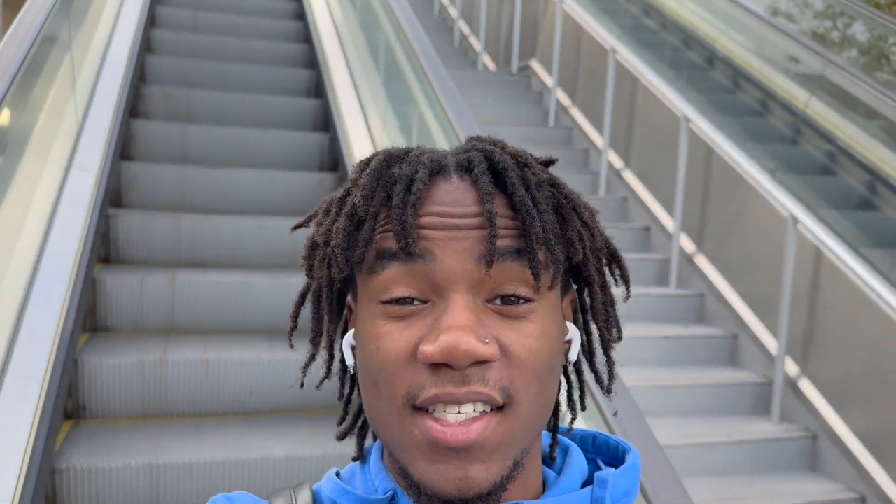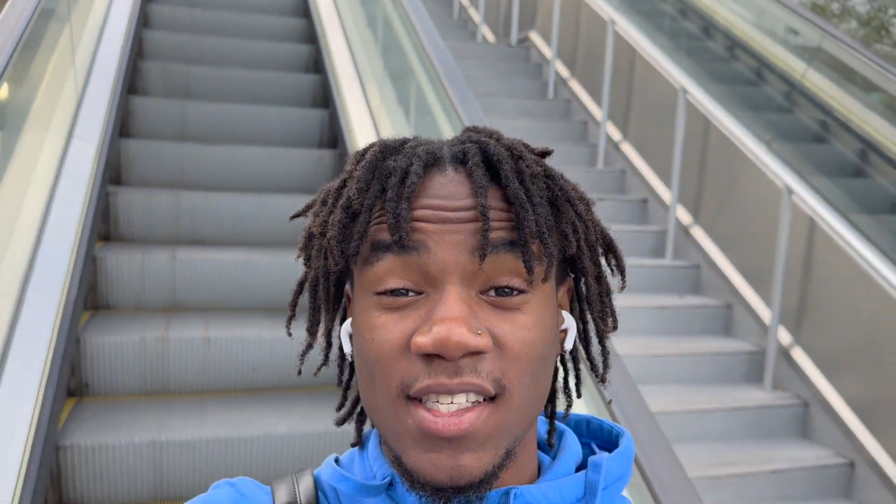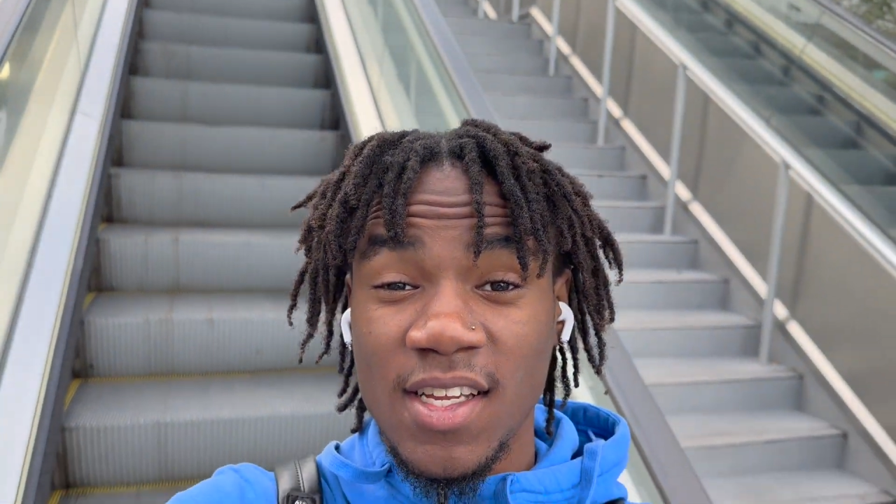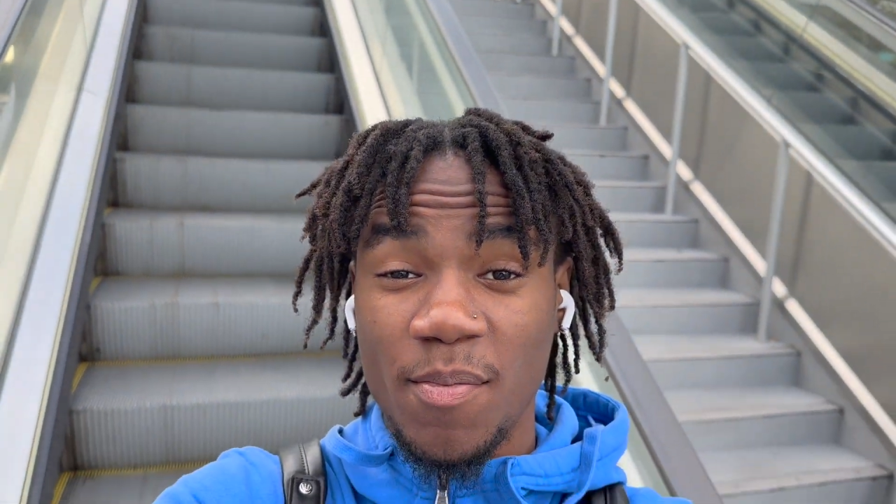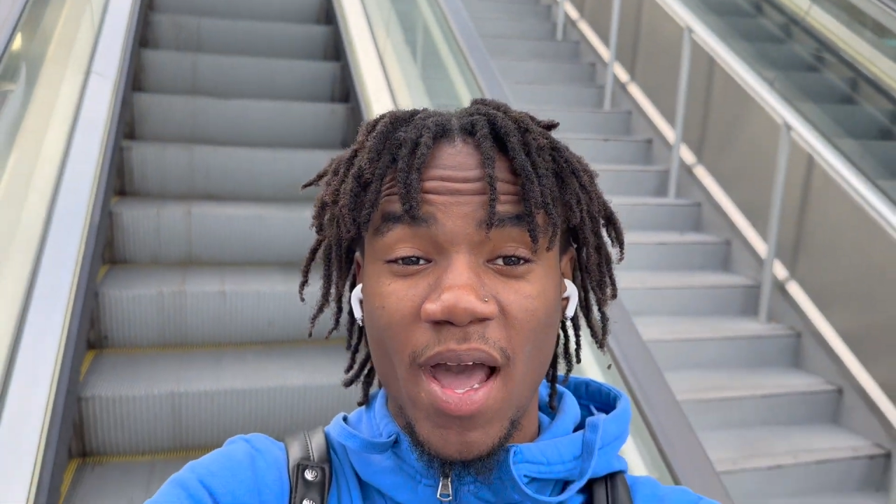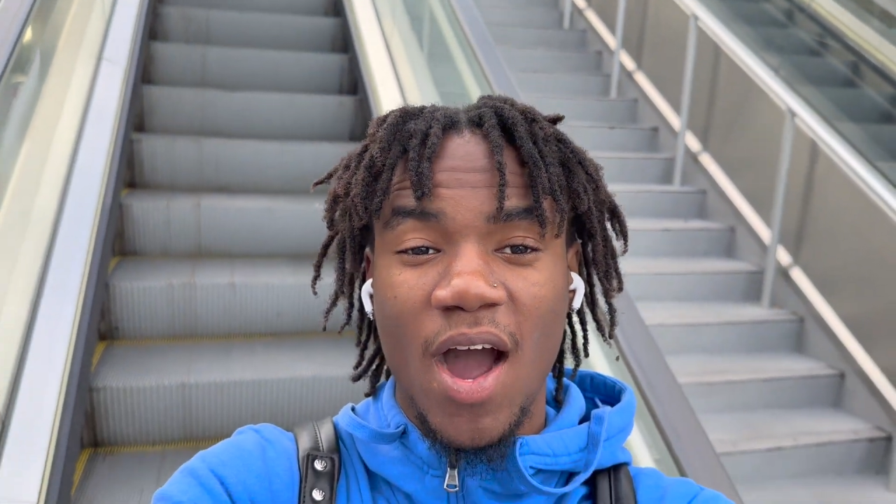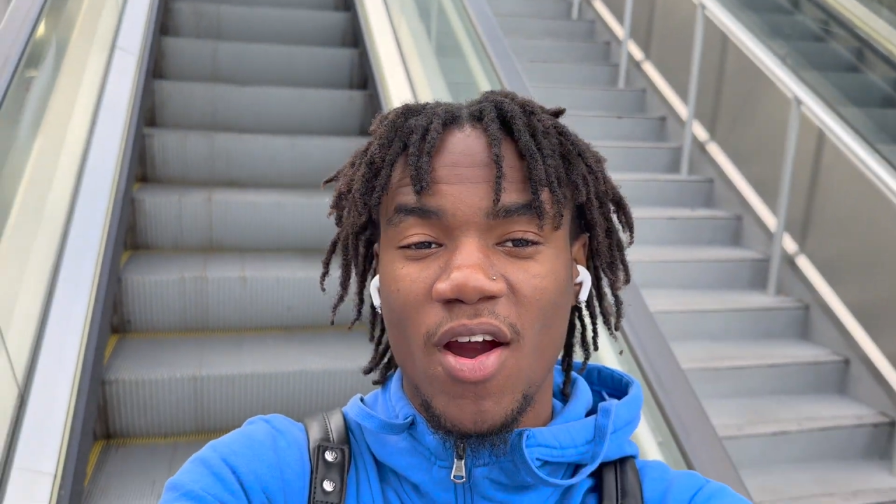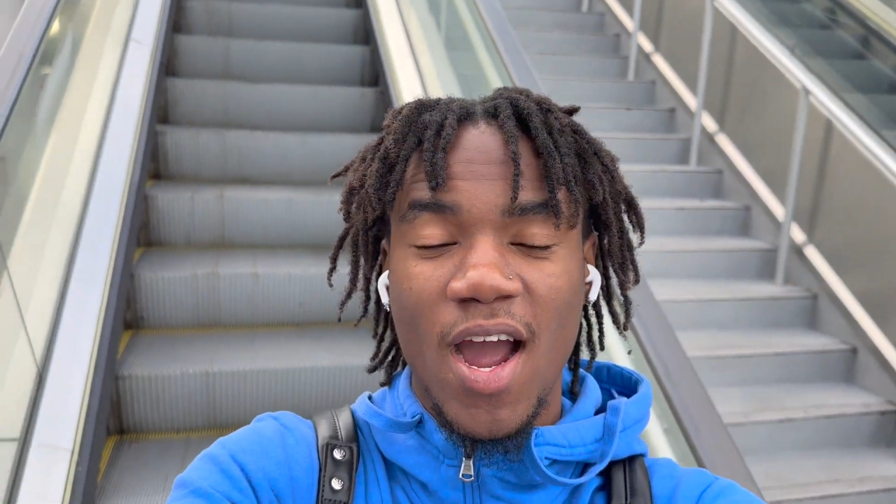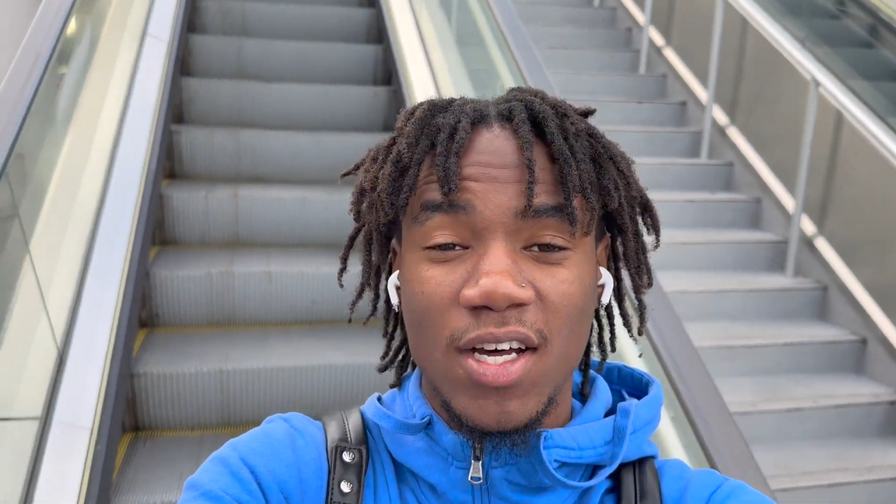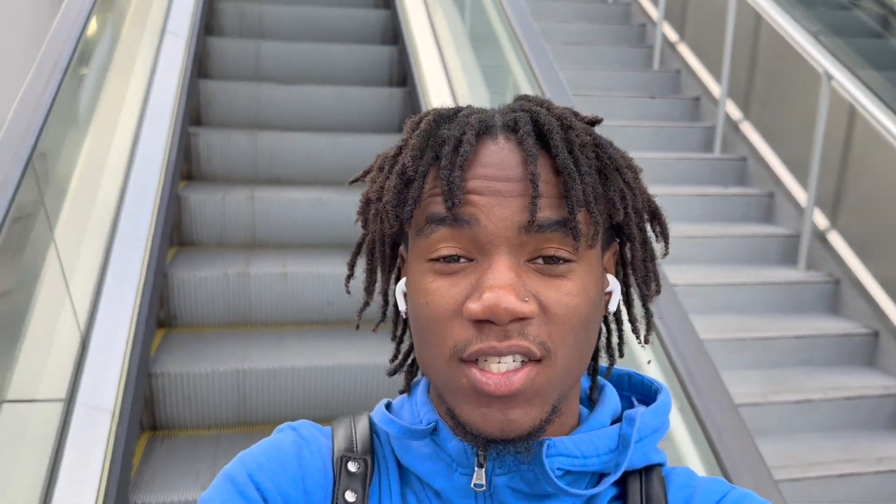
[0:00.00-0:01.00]
a
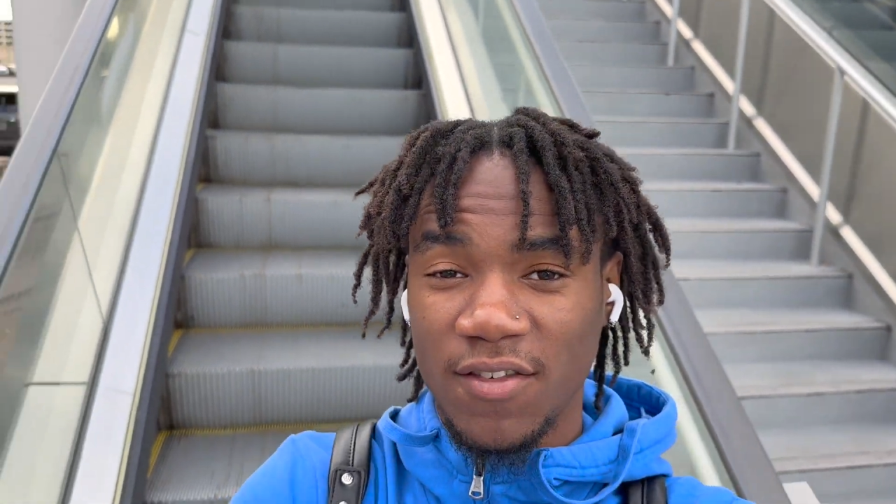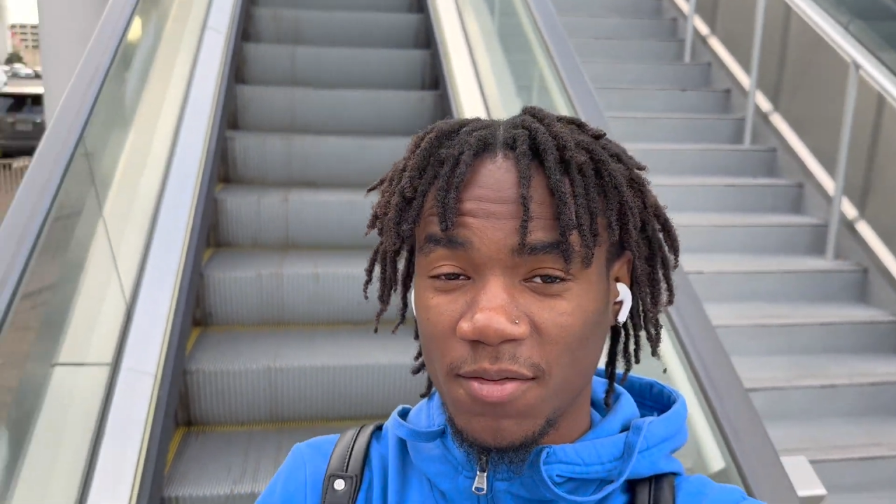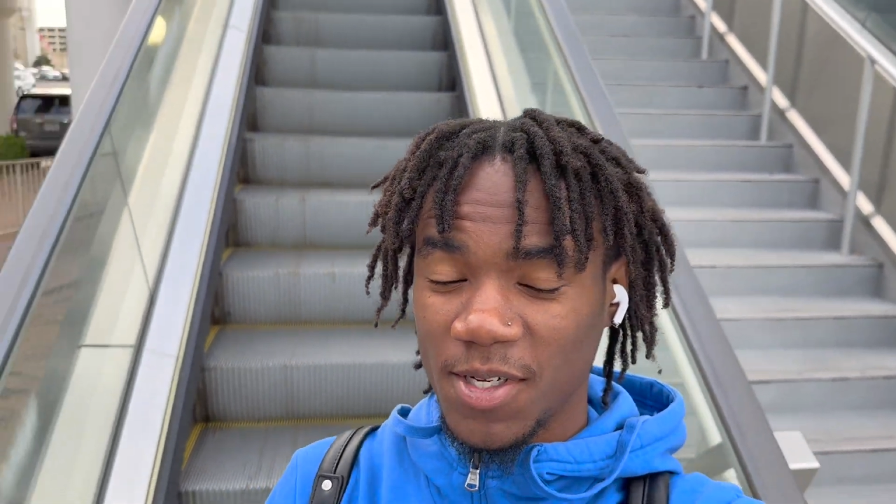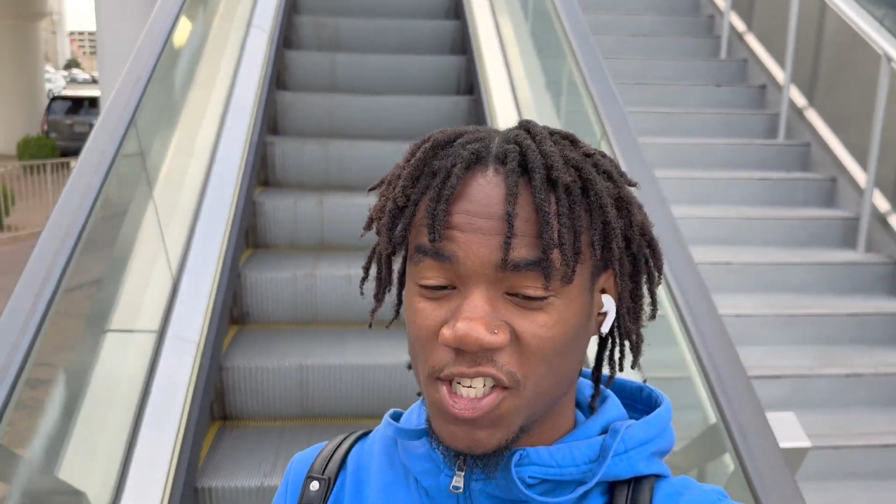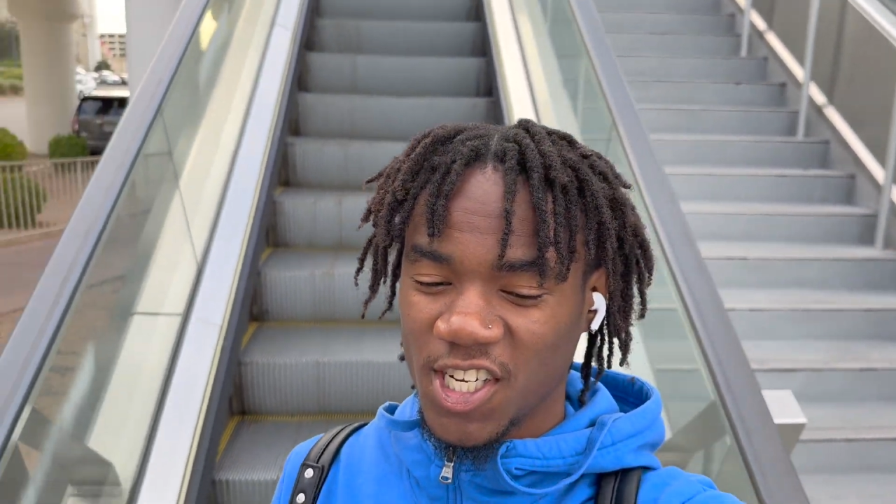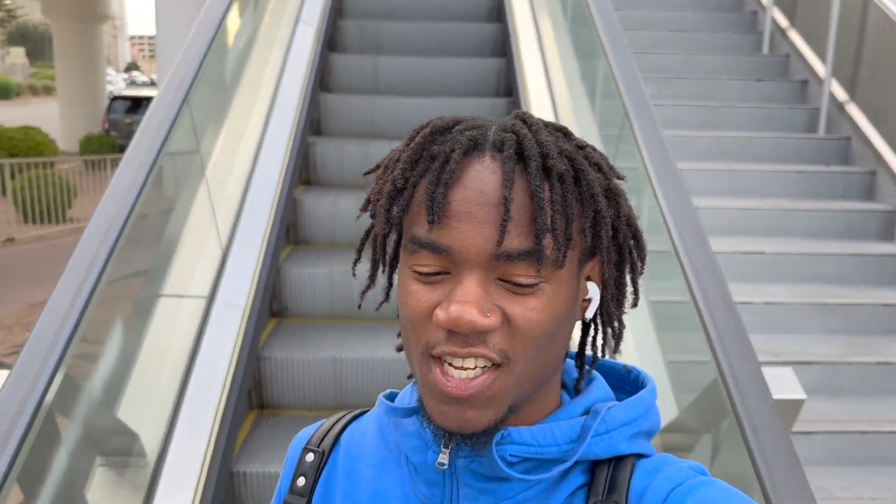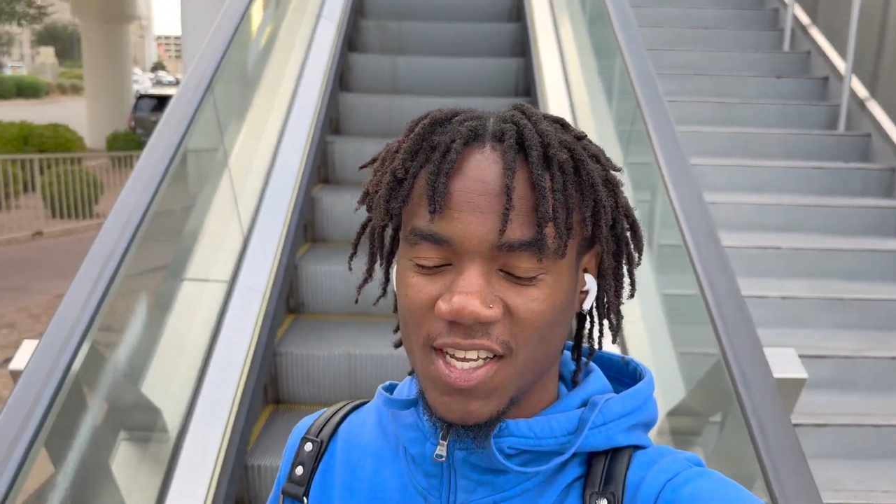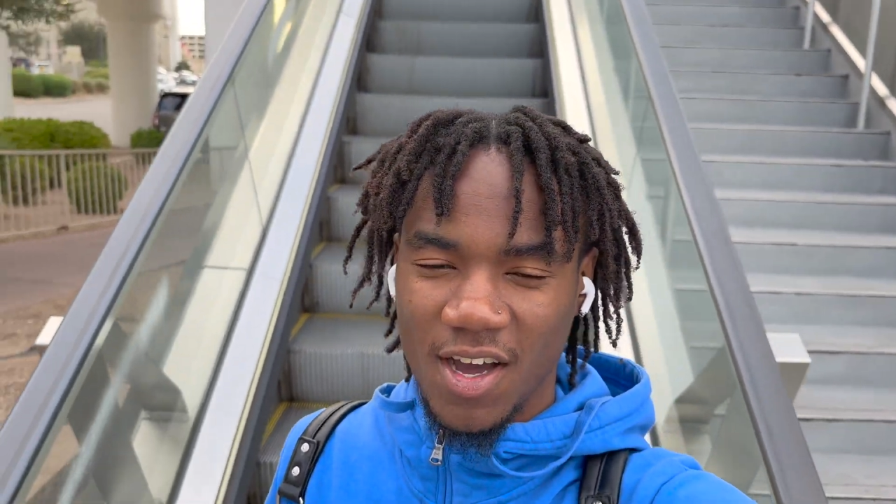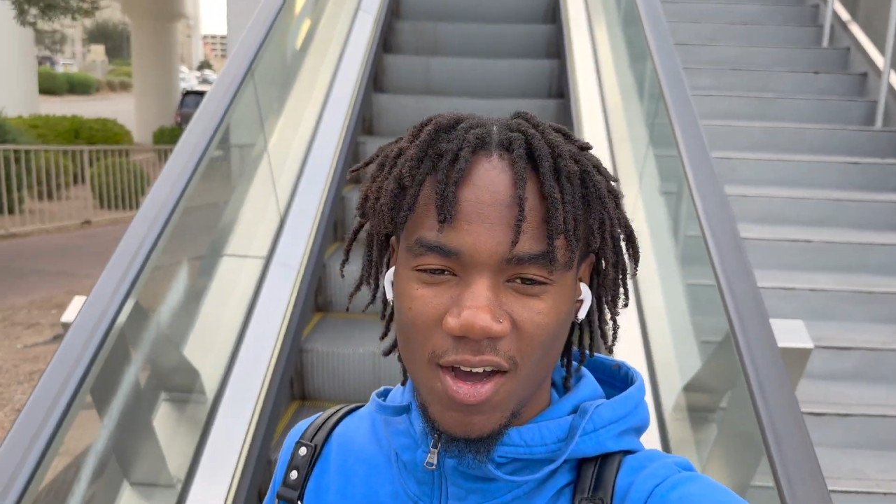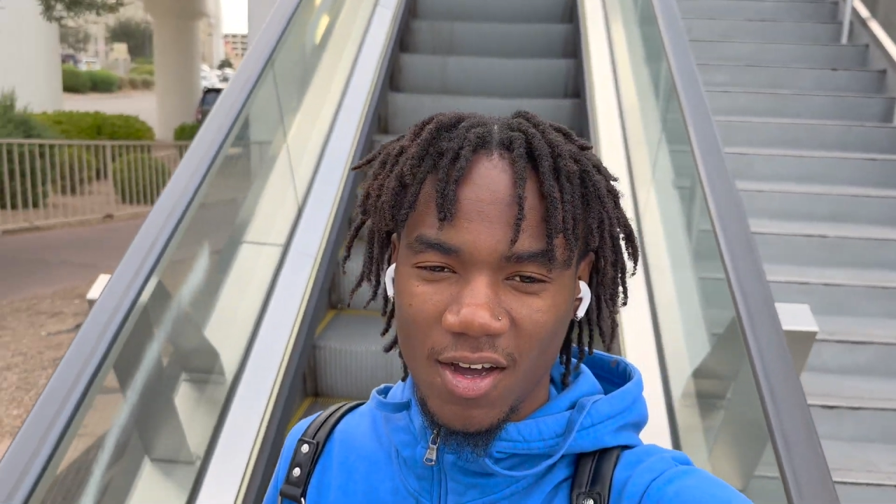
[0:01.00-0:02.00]
powerhouse of a machine,
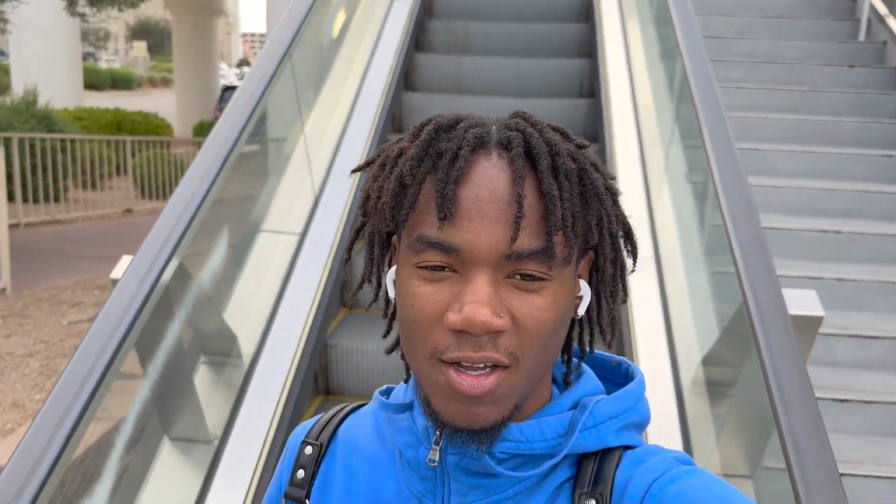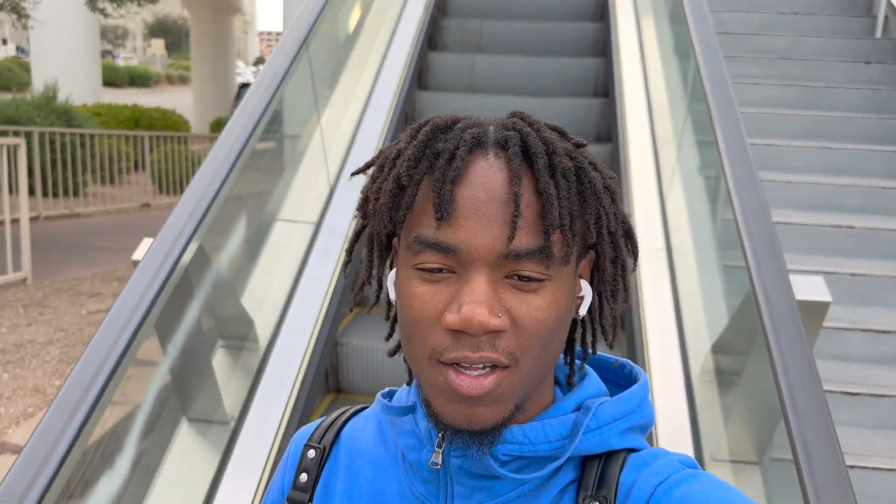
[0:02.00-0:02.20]
y'all.